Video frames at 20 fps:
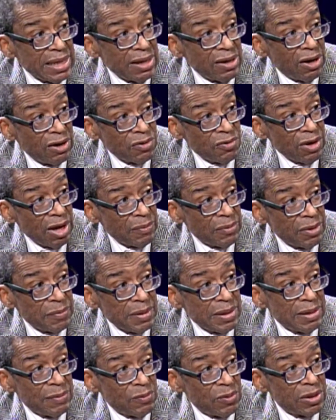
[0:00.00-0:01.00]
or you happen to
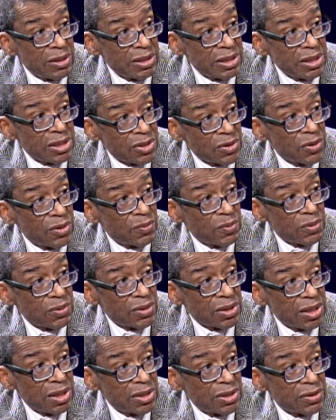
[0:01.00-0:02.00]
be in one of these third
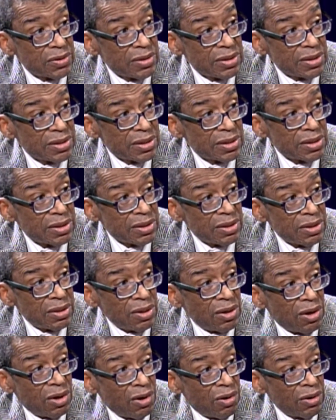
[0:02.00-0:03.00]
world countries,
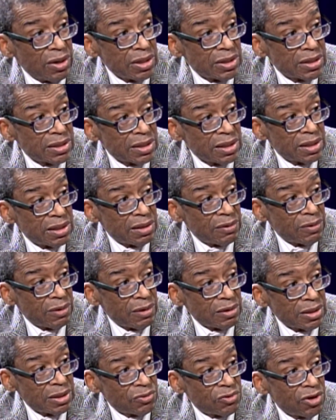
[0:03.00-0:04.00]
or as
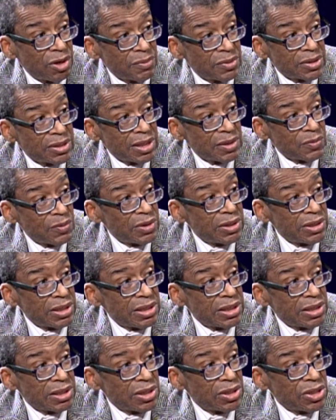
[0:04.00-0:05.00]
Trump said, one of
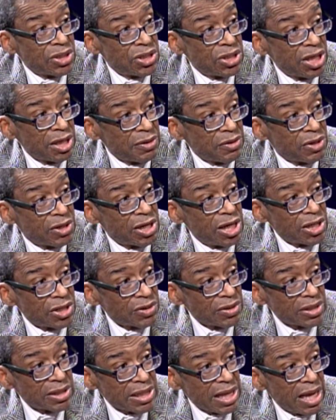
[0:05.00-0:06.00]
these shit
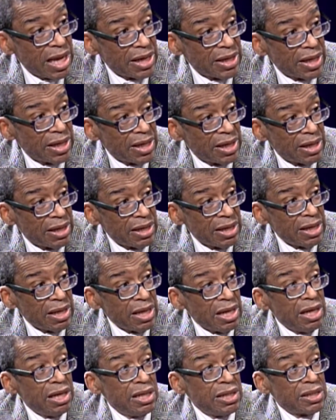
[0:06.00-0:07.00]
countries down there.
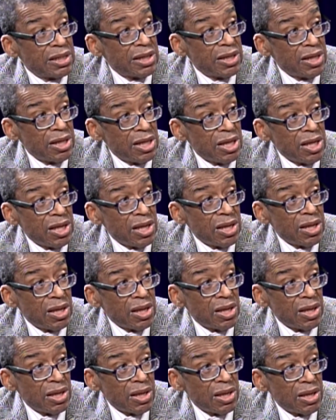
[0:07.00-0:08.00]
Listen,
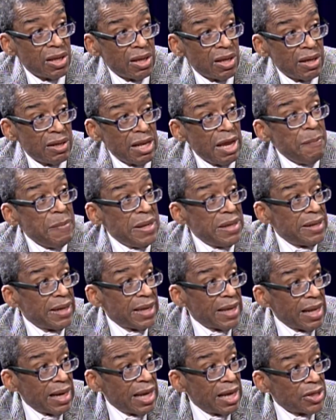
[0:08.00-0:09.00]
they beat the
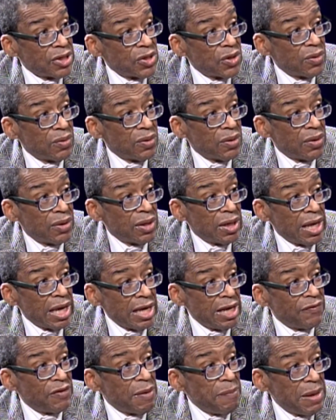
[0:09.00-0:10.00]
hell out you,
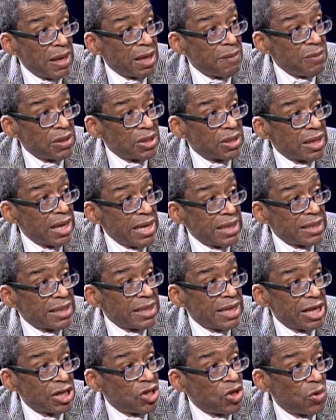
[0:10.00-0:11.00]
and if they make a mistake, see,
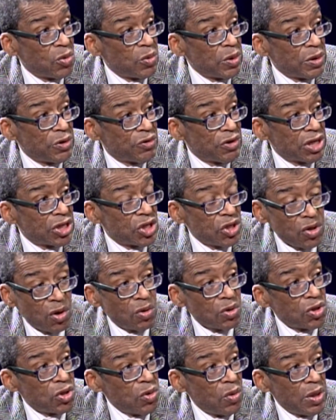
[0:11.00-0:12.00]
there's no redress.
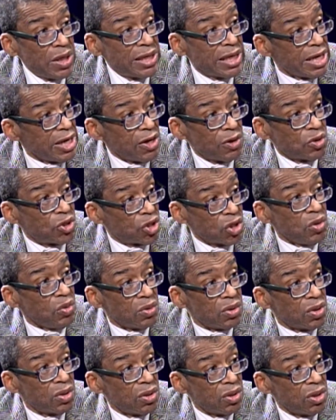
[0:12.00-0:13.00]
You ain't getting no
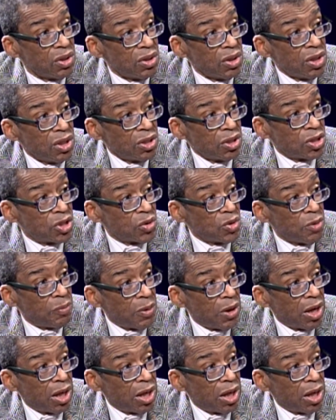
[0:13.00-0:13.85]
suit to sue the